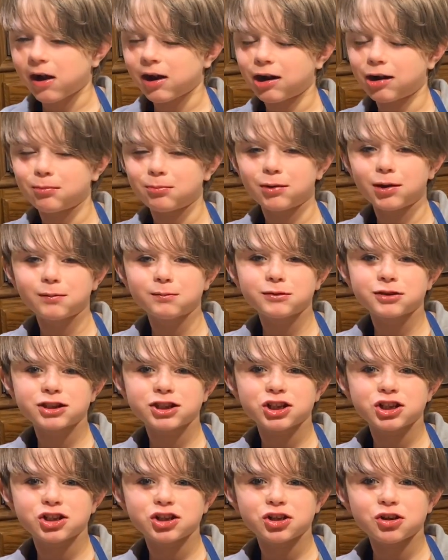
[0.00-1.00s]
I'm almost
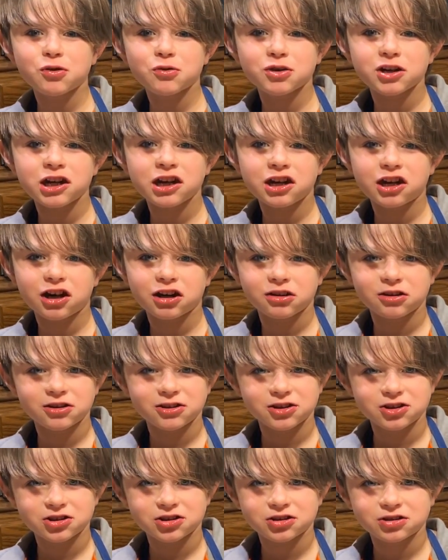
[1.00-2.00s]
choking on
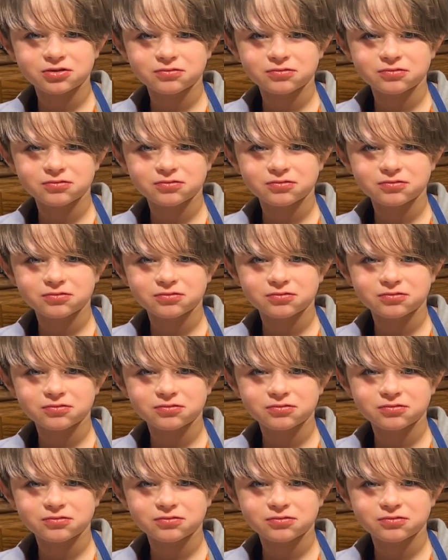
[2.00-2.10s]
this.